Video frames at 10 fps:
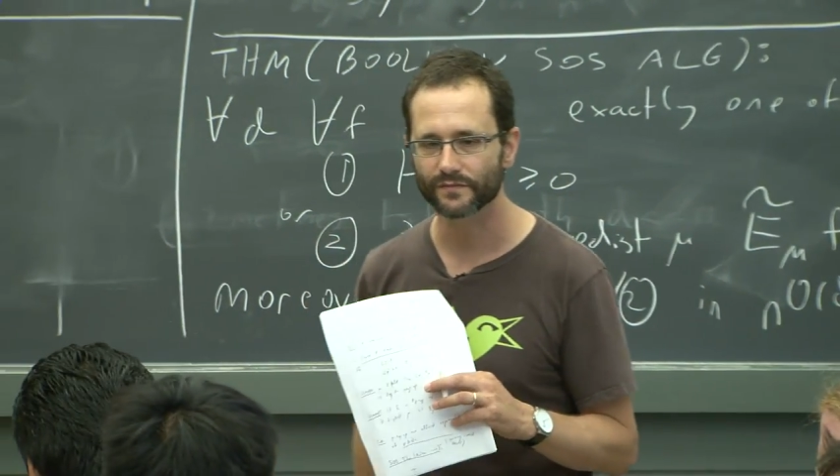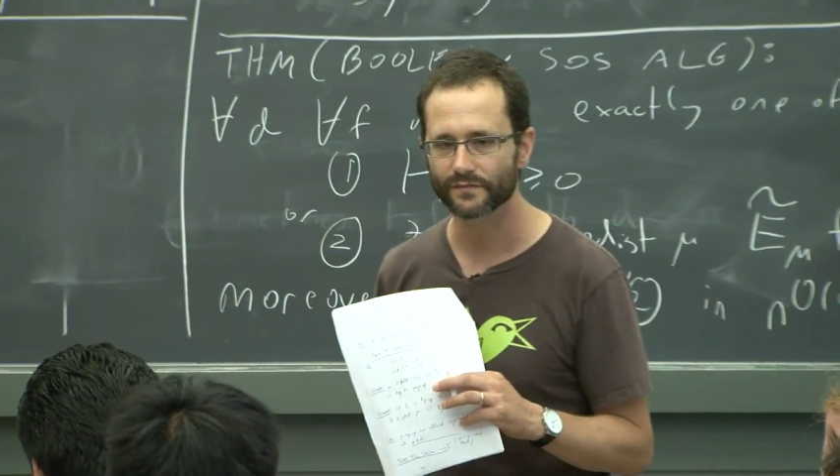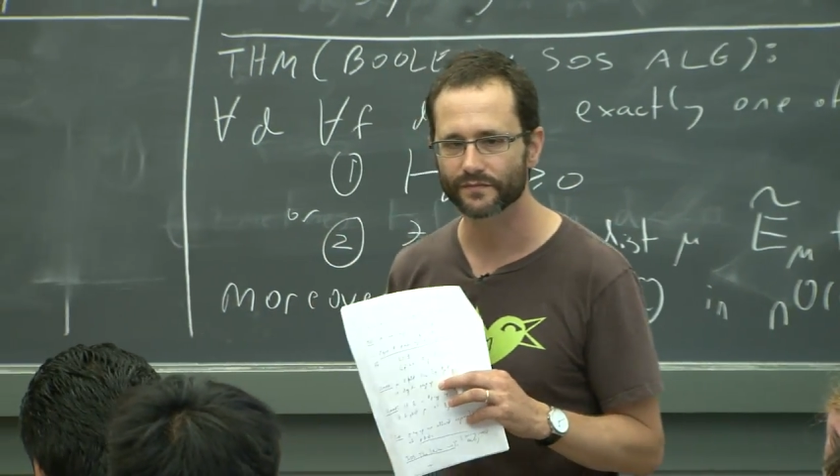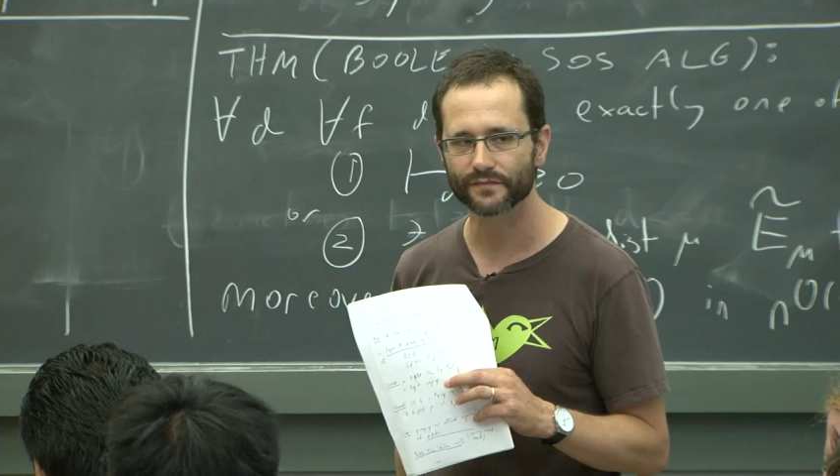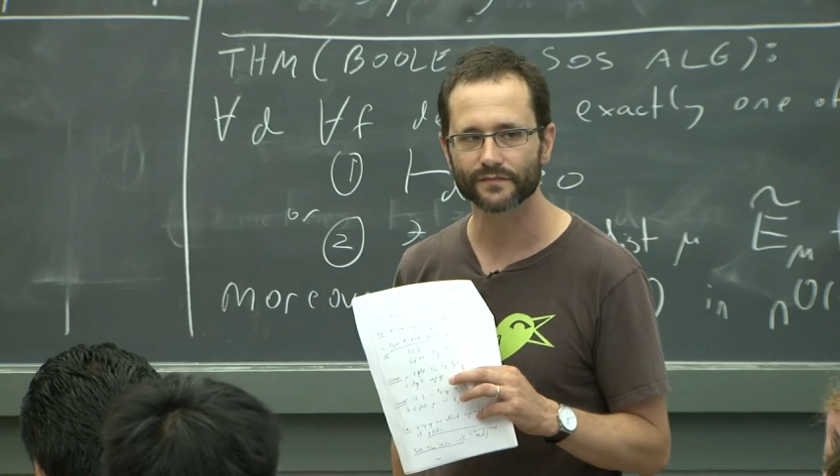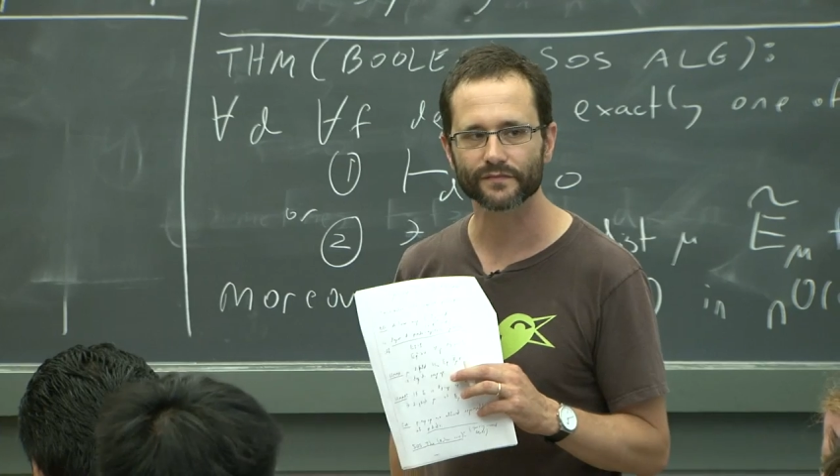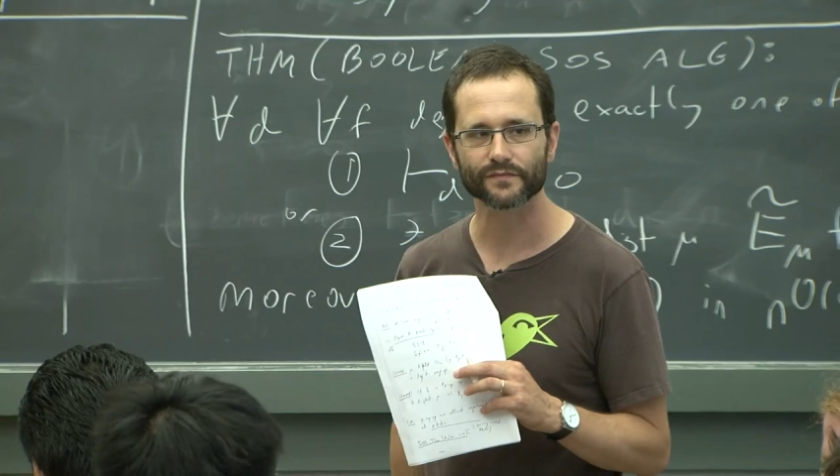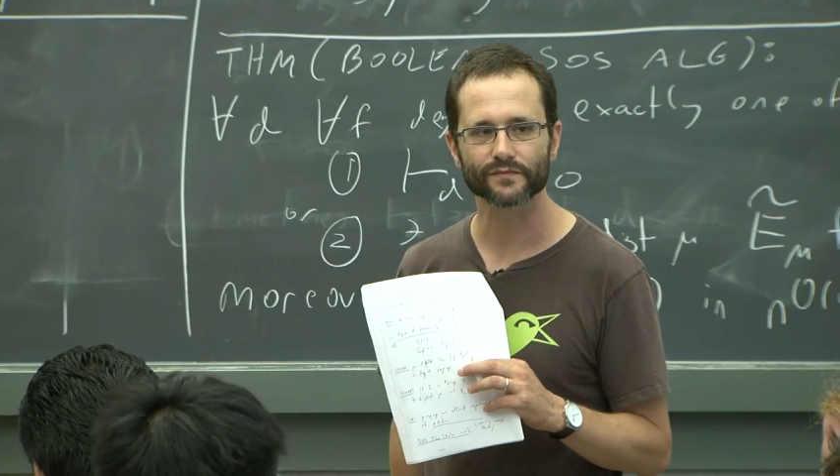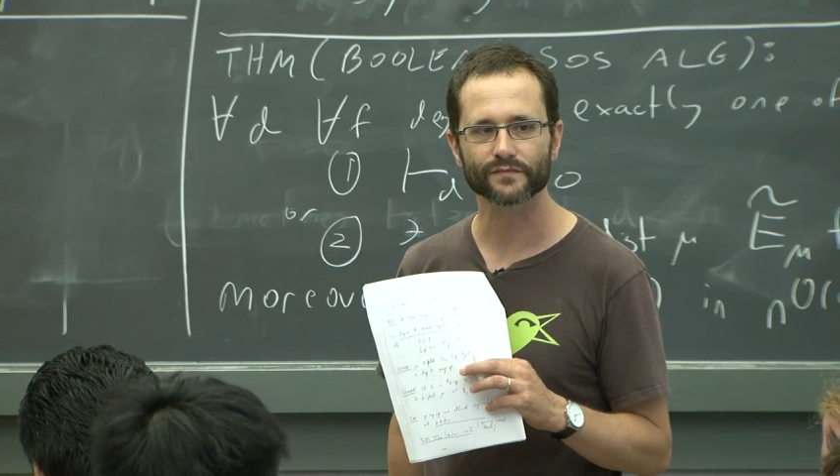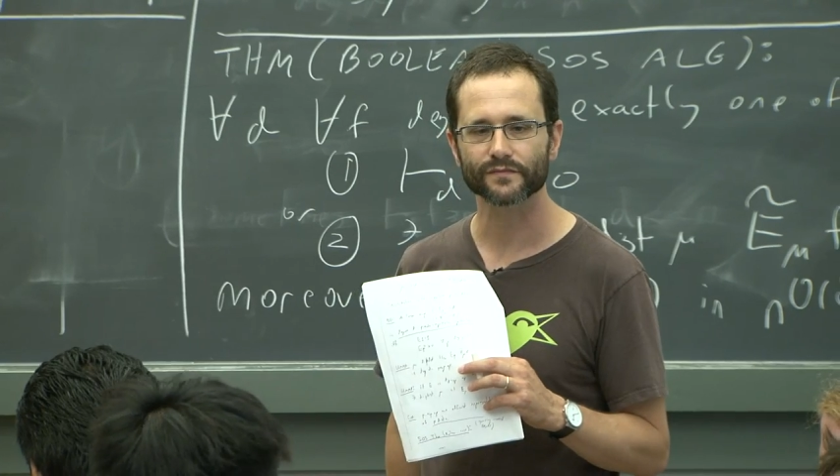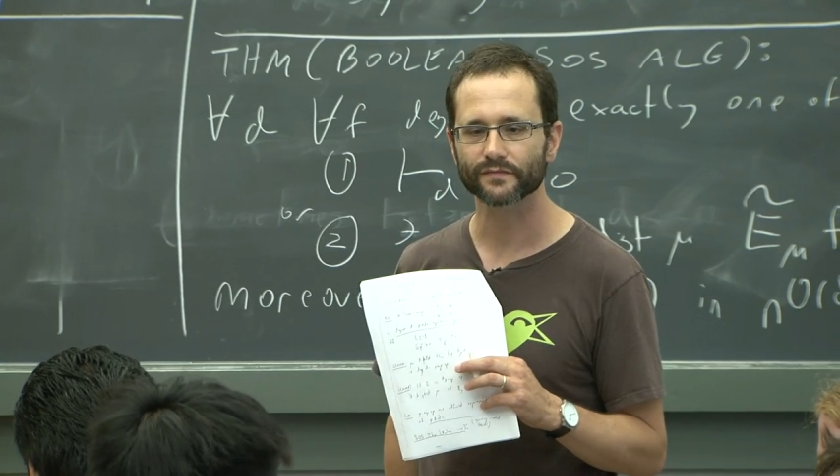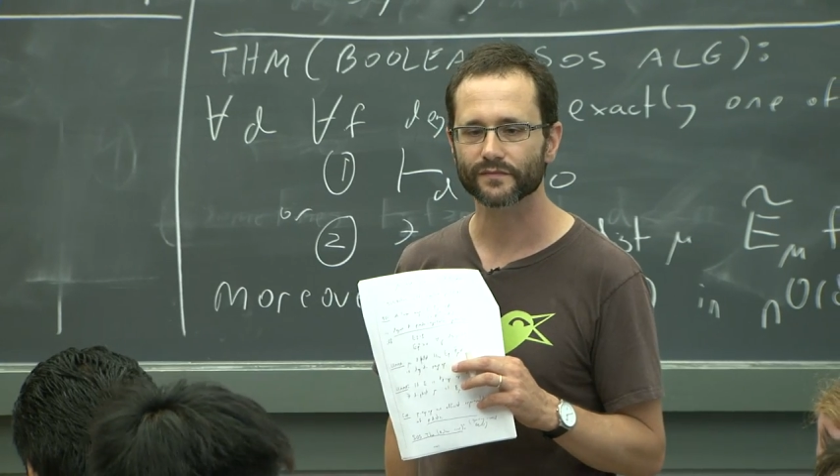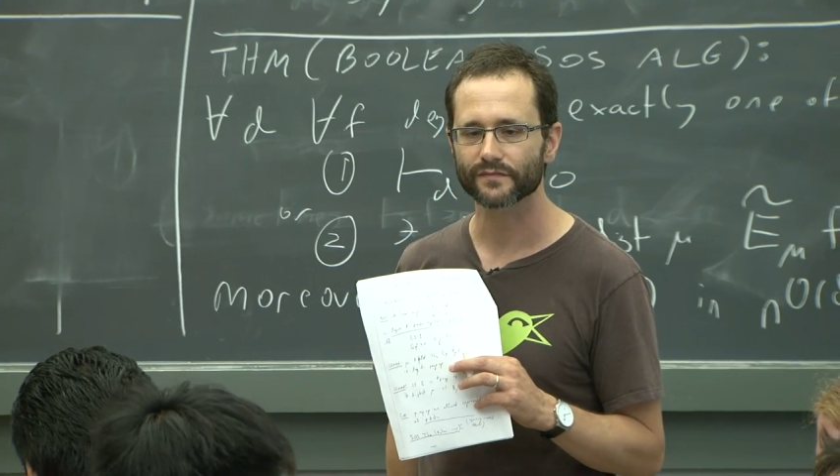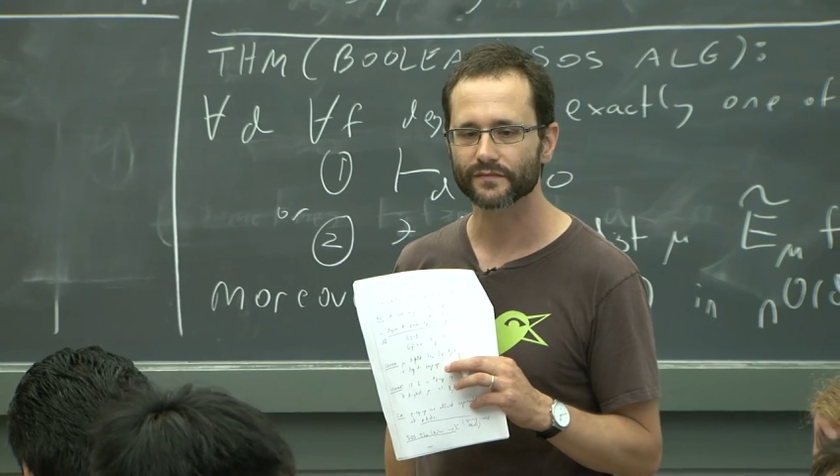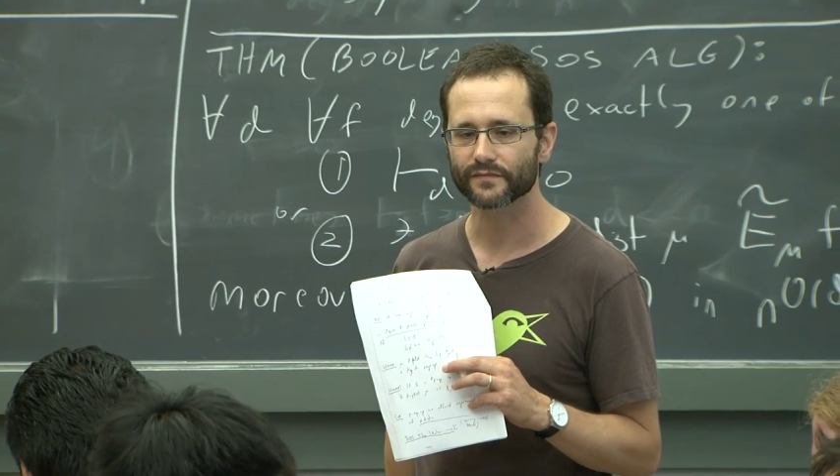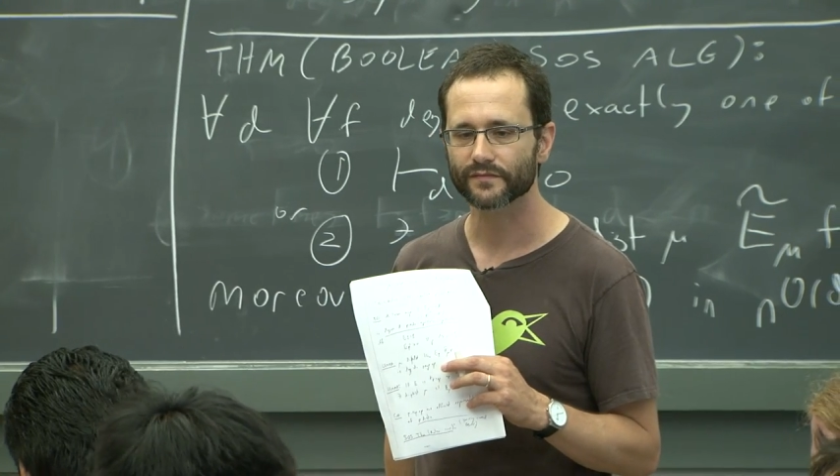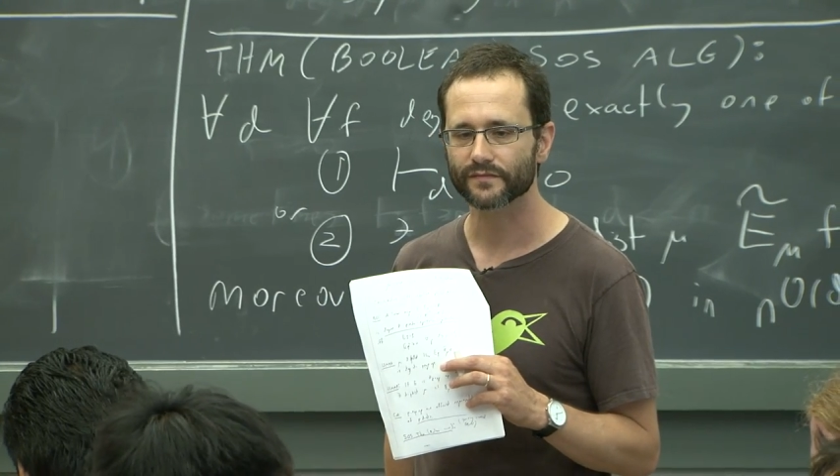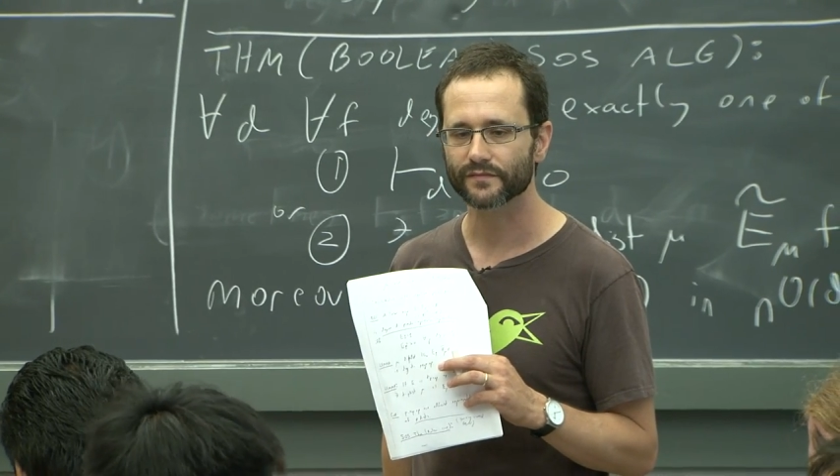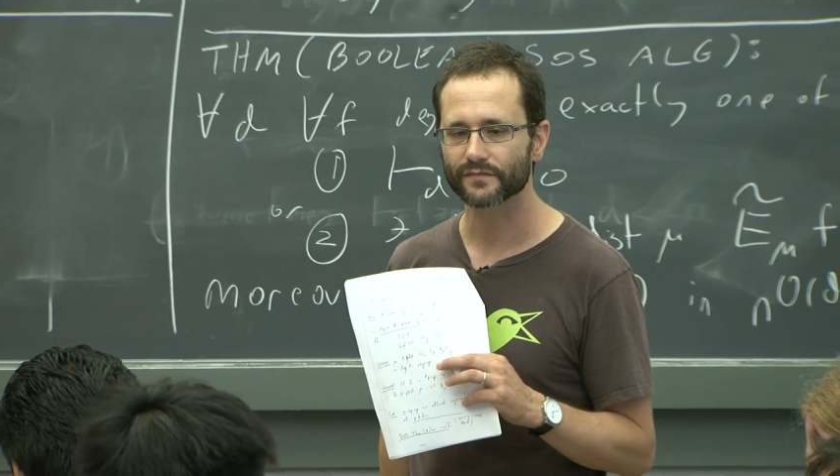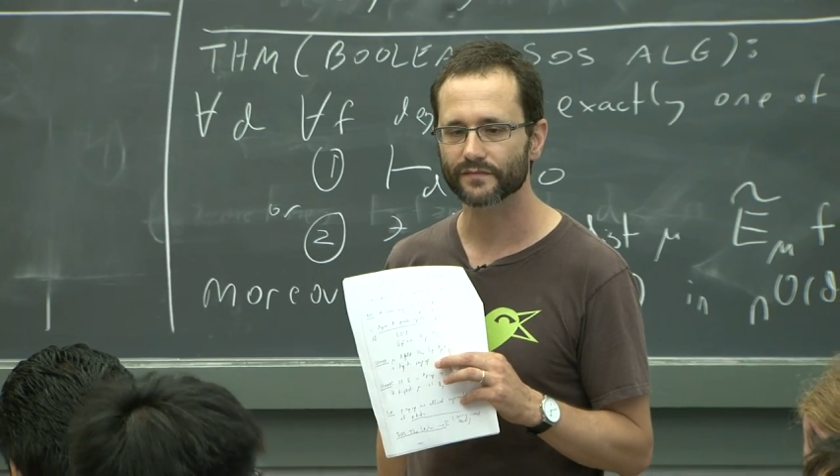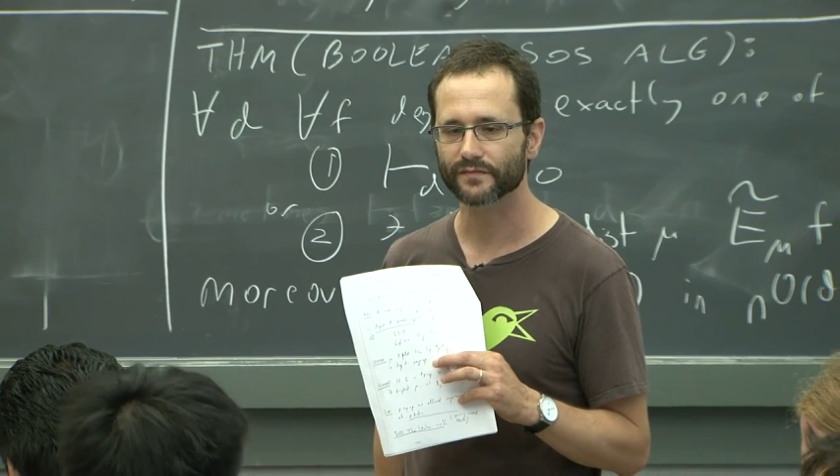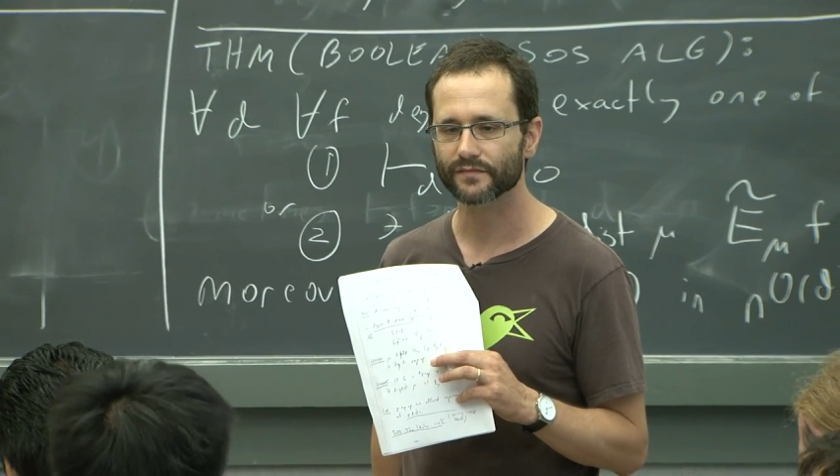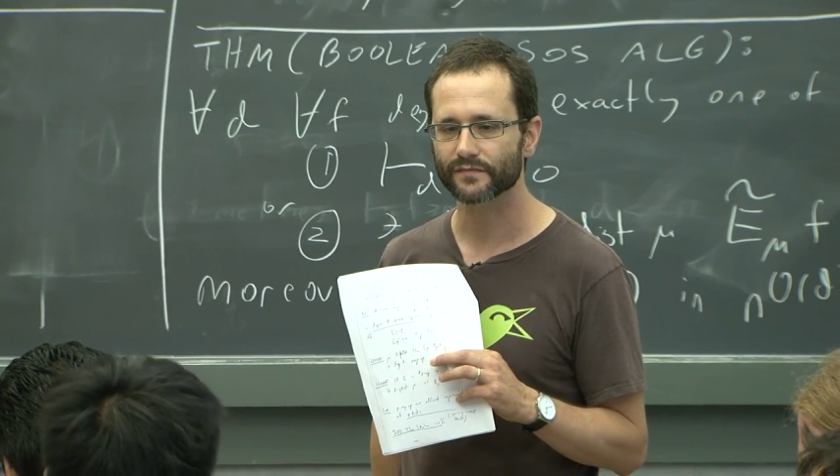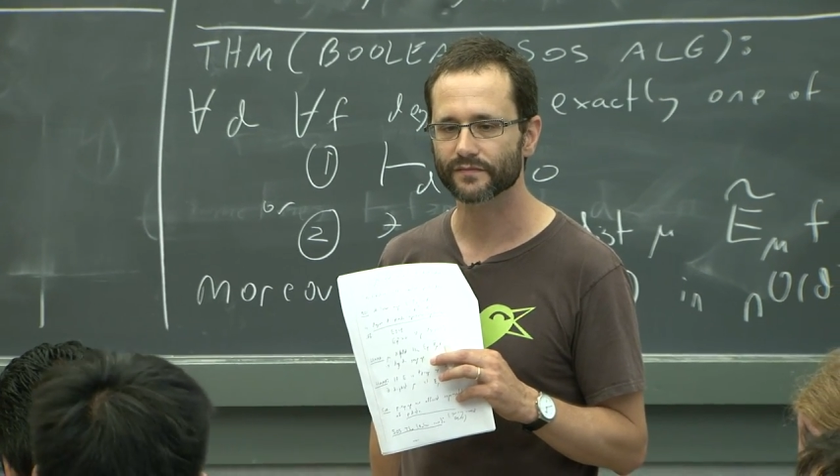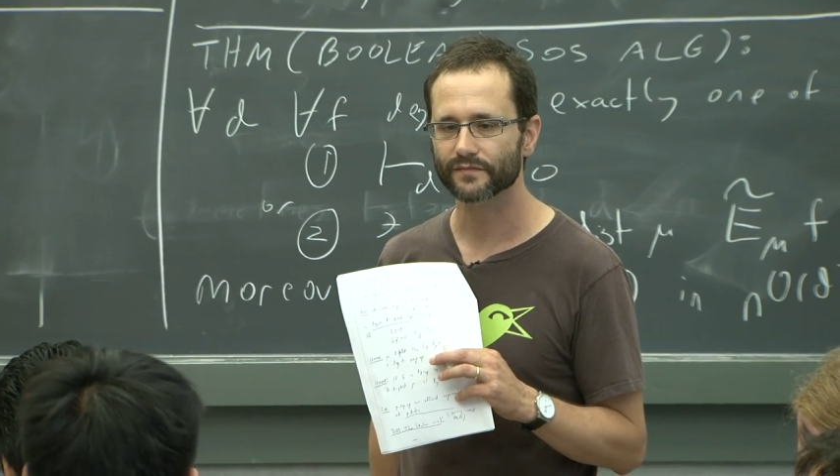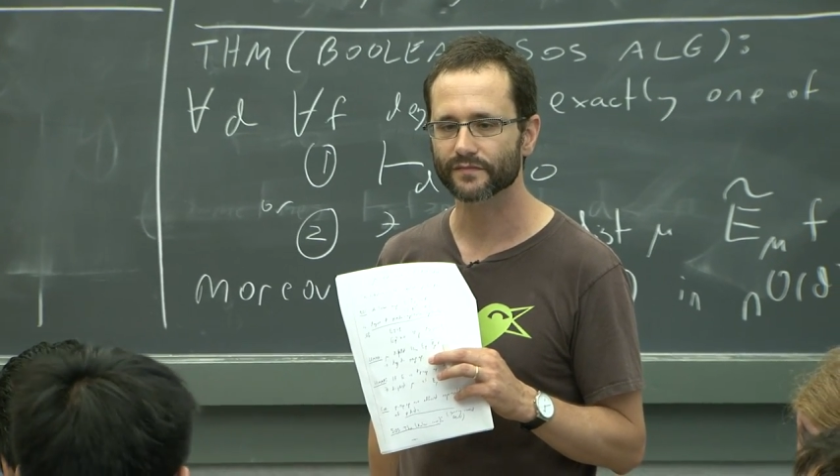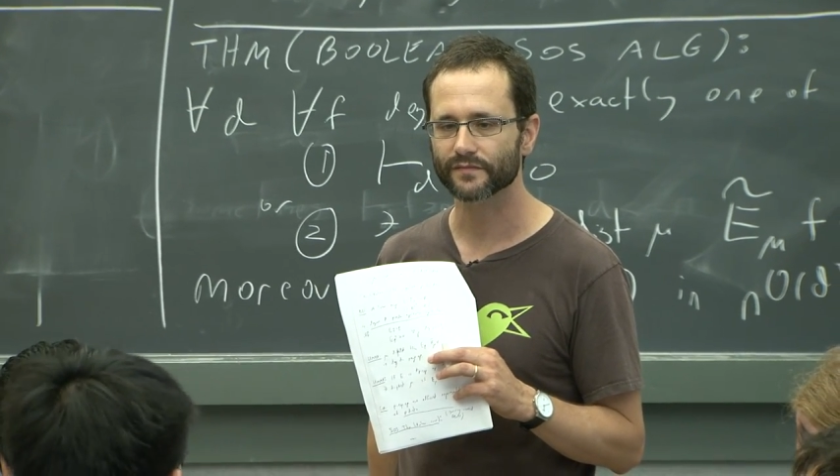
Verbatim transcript: expectation, can we distinguish it